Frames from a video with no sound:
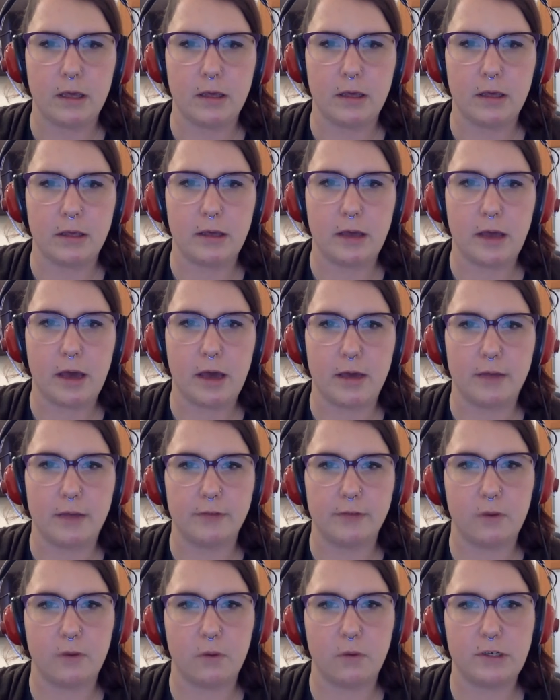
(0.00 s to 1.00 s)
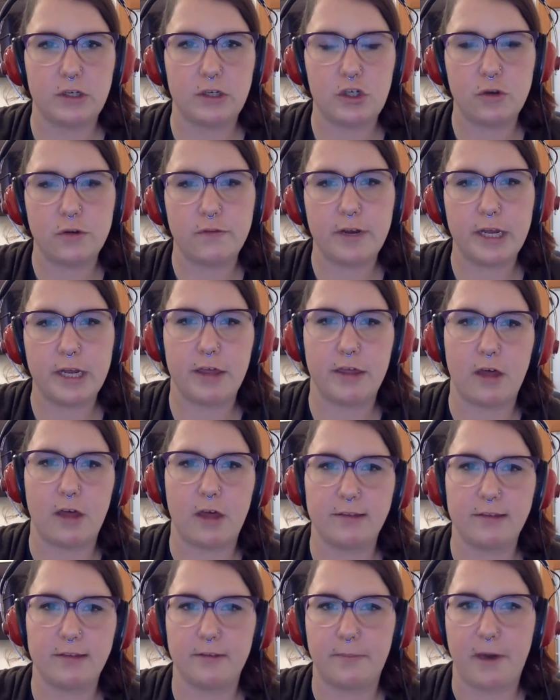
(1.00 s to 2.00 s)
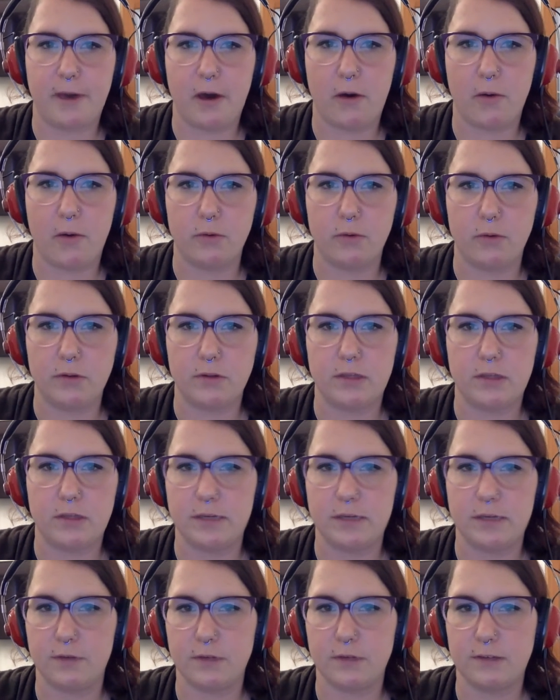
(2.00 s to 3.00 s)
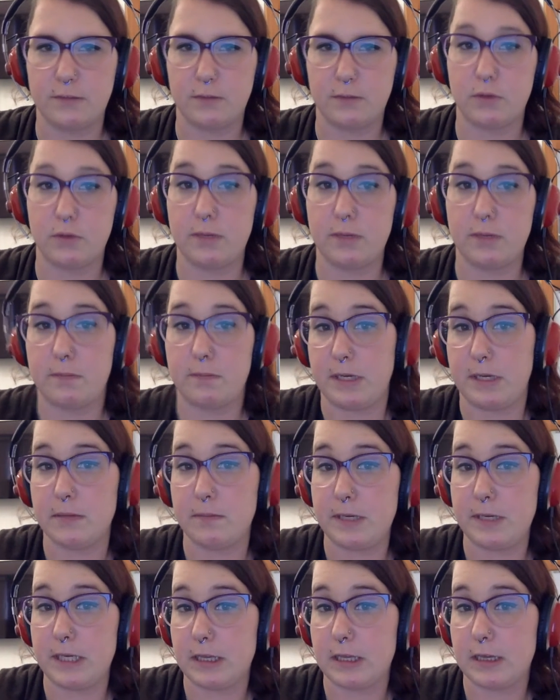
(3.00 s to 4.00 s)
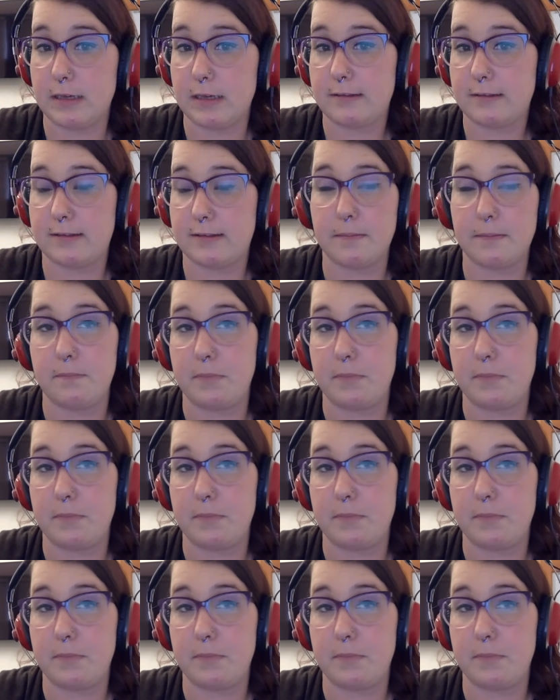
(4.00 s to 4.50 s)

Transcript: Yeah, so did you have any thoughts about the difference between B2B lists and